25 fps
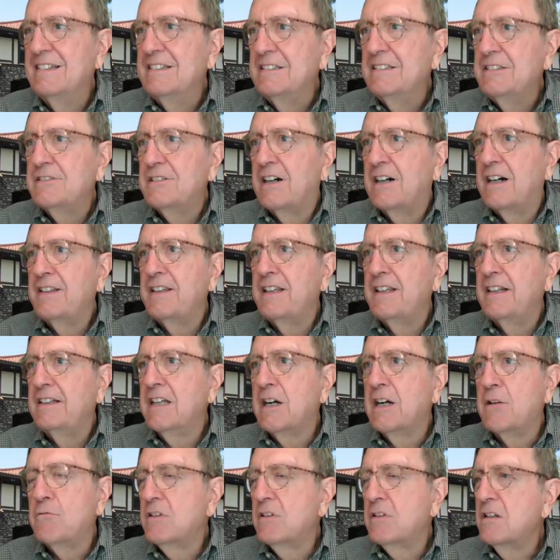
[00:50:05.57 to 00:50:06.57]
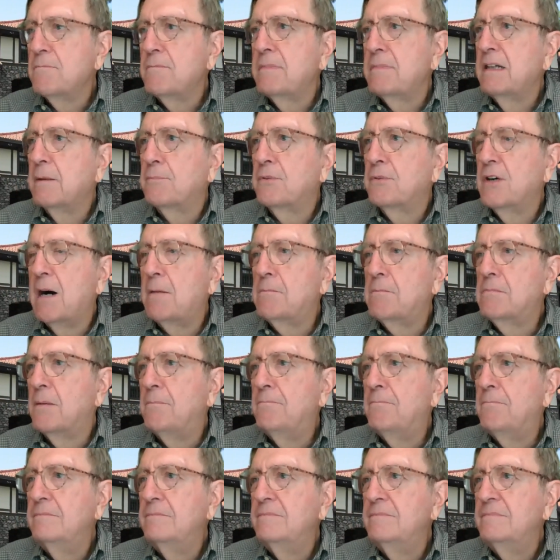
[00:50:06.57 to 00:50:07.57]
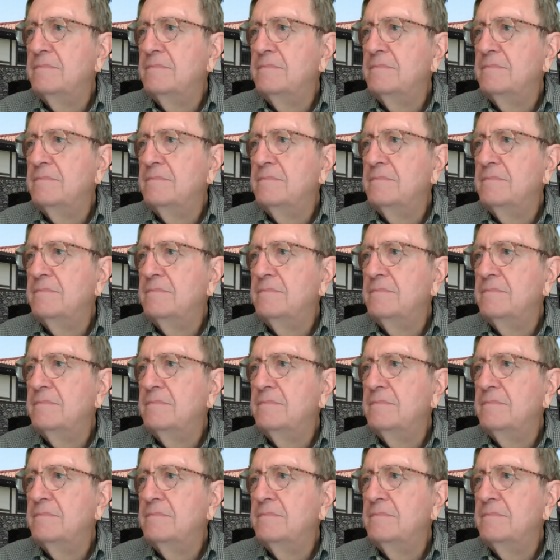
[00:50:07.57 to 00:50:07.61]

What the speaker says: So I think that wouldn't be a problem.